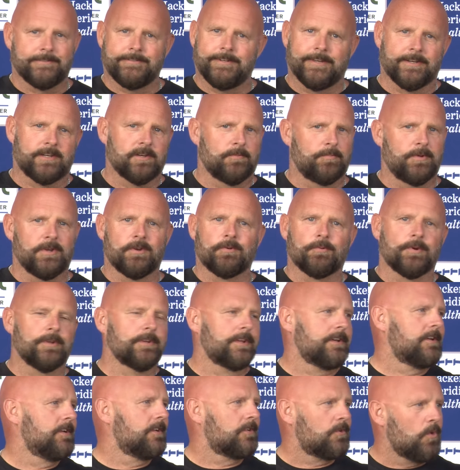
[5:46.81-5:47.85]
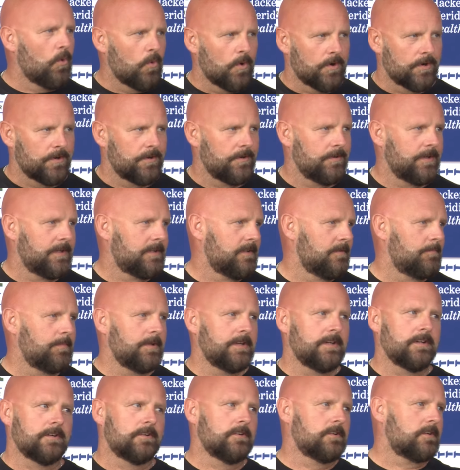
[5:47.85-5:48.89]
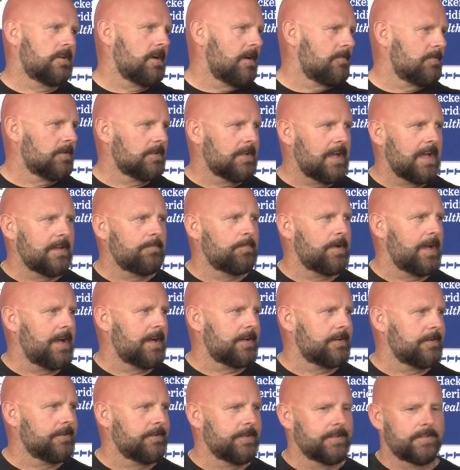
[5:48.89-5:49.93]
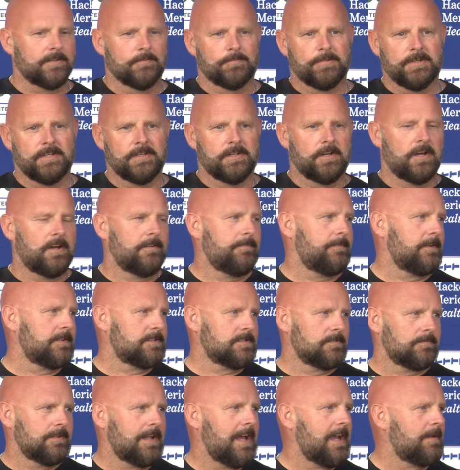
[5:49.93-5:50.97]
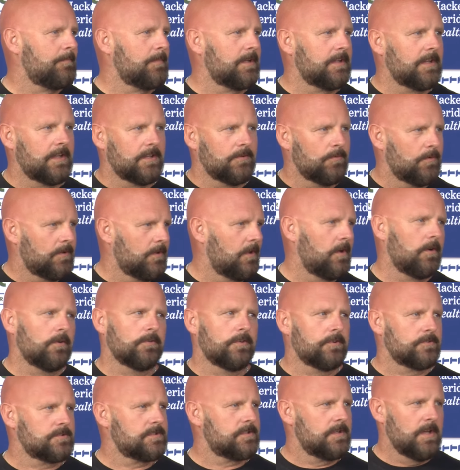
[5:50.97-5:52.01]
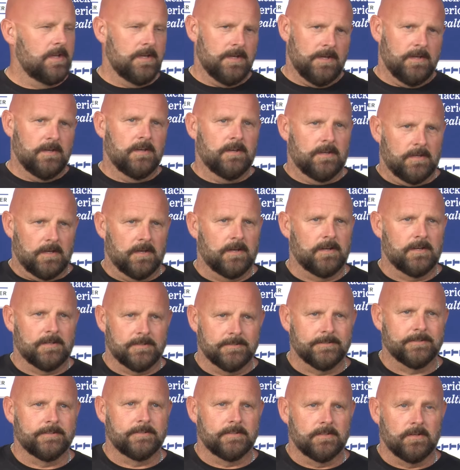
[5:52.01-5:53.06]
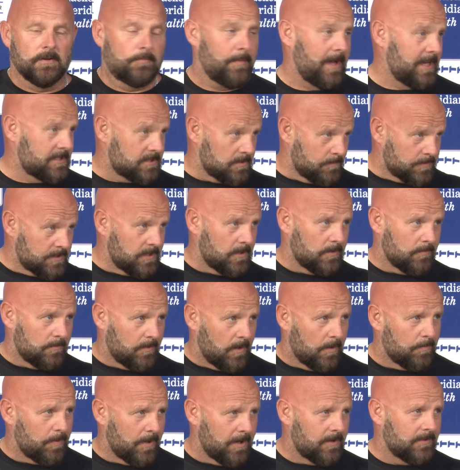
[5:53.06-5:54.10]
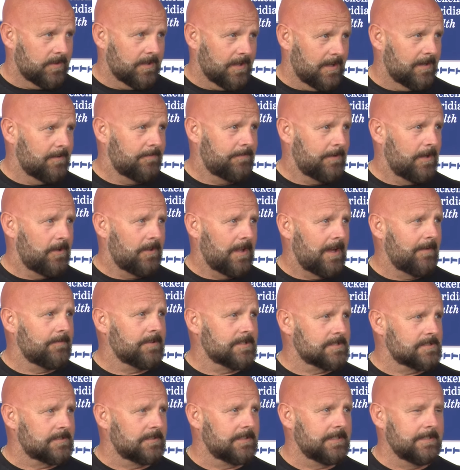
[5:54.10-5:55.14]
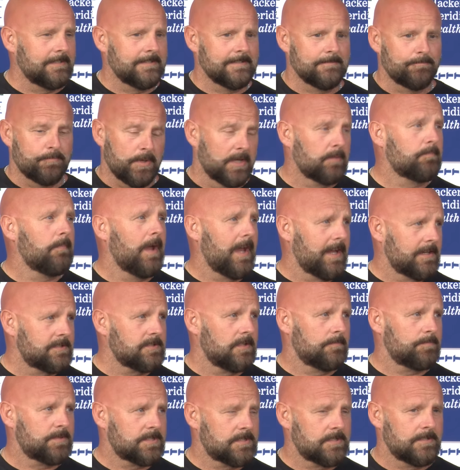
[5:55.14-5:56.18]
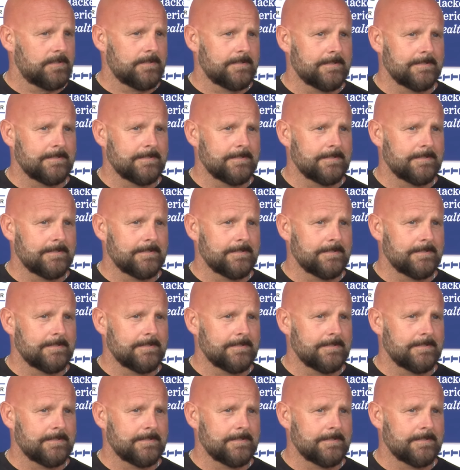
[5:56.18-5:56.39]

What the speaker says: It could be a really good corner. It could be a good cover linebacker. It could be an offensive lineman that, you know, there's you know, matchups are part of the NFL, obviously, big matchups,